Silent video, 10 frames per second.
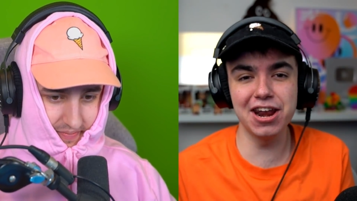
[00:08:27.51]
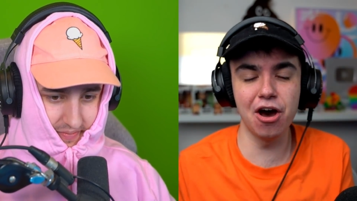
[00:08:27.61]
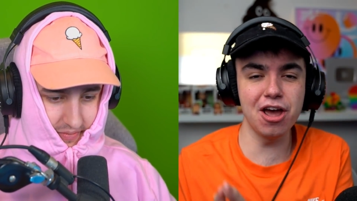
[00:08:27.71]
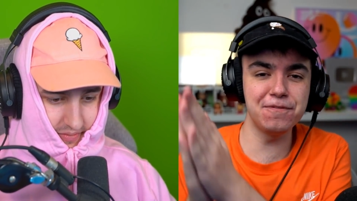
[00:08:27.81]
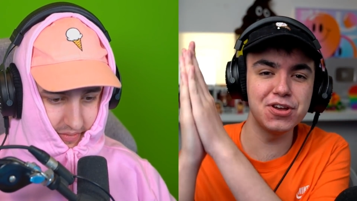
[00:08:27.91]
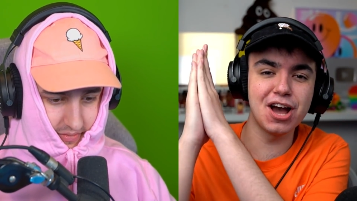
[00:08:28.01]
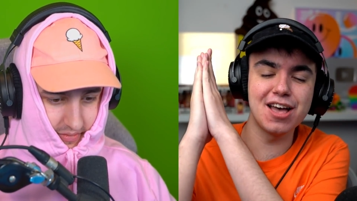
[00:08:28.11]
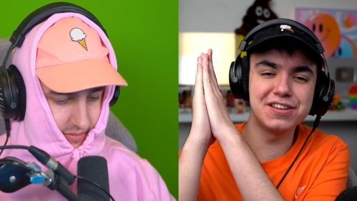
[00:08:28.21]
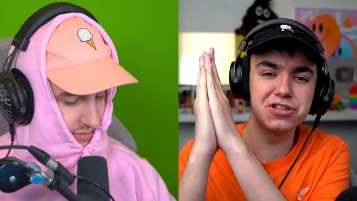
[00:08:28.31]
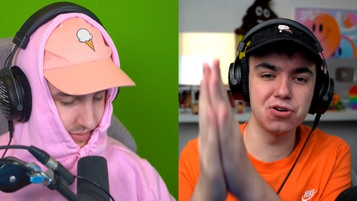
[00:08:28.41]
Speaker 1: note, if you
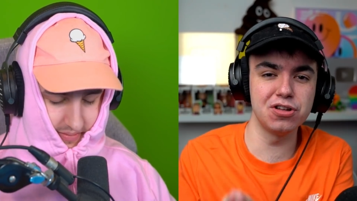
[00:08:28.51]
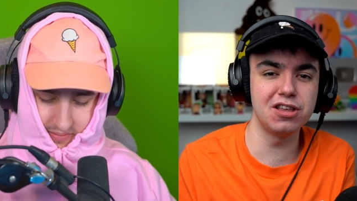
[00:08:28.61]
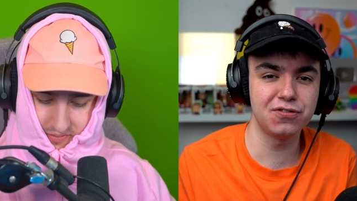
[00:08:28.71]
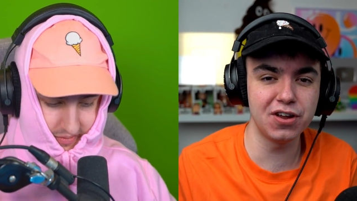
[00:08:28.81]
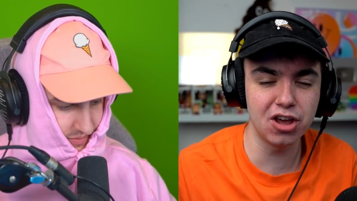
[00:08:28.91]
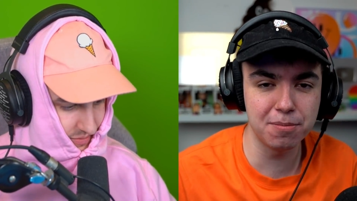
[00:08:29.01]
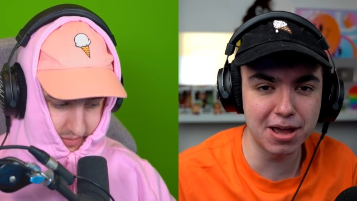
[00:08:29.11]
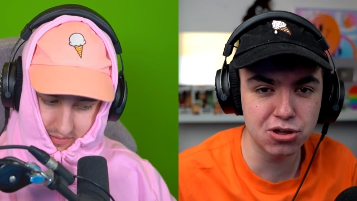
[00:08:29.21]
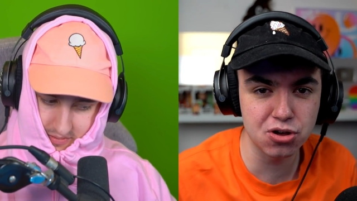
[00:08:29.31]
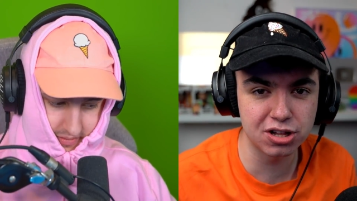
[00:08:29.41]
guys enjoyed this video,
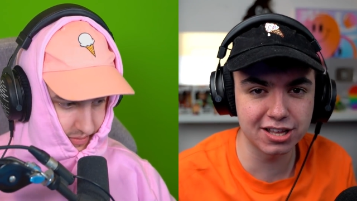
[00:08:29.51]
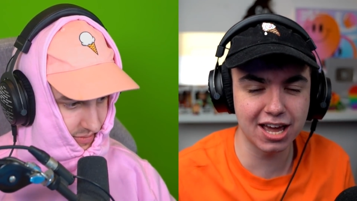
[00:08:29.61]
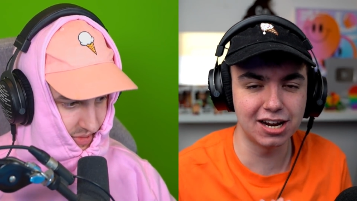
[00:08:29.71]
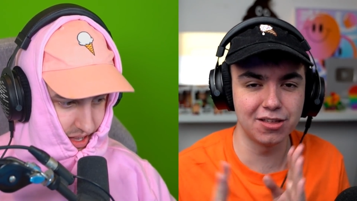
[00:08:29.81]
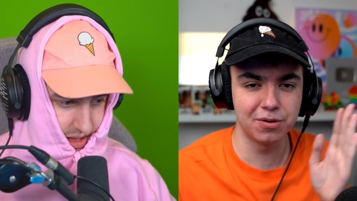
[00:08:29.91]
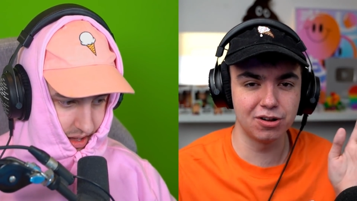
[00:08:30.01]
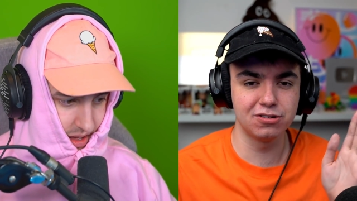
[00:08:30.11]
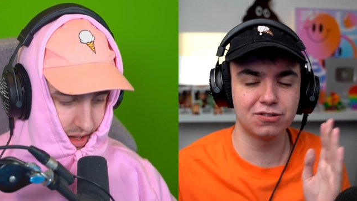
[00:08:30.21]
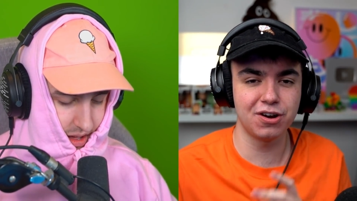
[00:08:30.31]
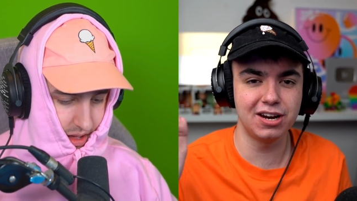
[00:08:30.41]
make sure you click another one
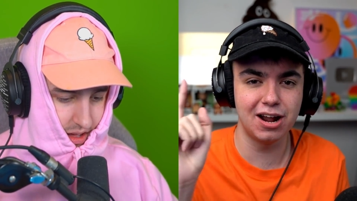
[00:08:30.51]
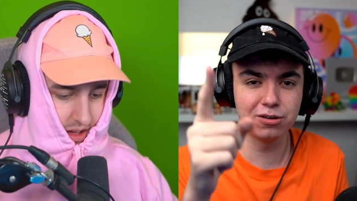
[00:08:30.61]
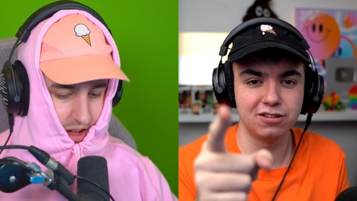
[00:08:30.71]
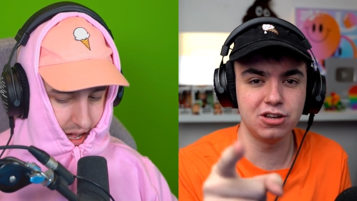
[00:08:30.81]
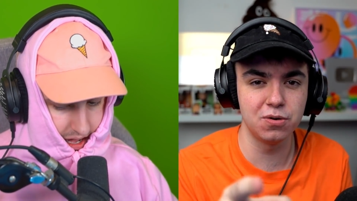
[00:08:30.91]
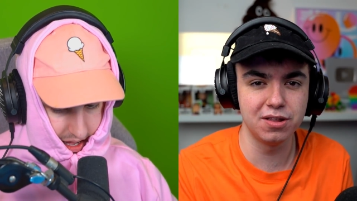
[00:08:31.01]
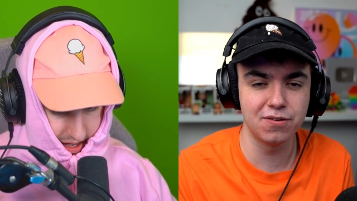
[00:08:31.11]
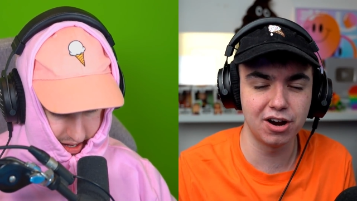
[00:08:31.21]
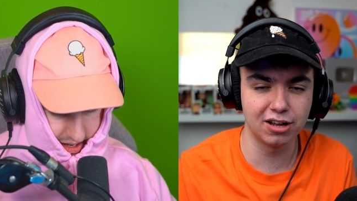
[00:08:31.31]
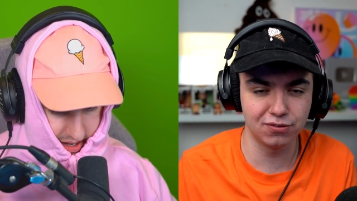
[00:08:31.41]
on screen and I'll see you in the
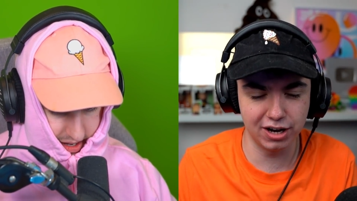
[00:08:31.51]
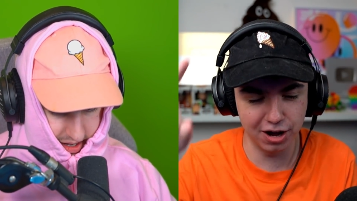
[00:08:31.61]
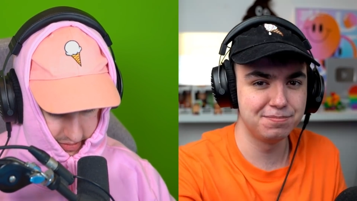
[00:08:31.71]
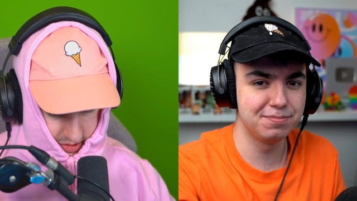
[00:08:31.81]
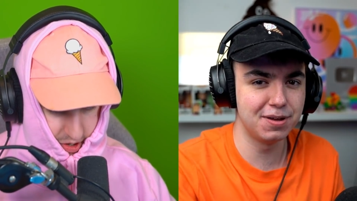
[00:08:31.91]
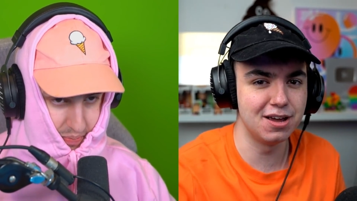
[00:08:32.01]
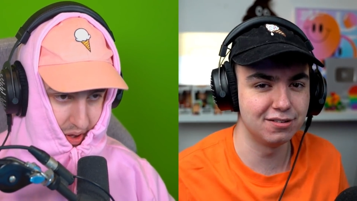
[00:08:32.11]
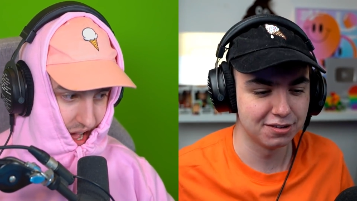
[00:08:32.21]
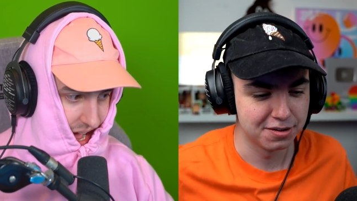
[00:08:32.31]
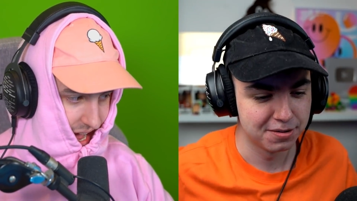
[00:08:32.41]
very next video. Goodbye.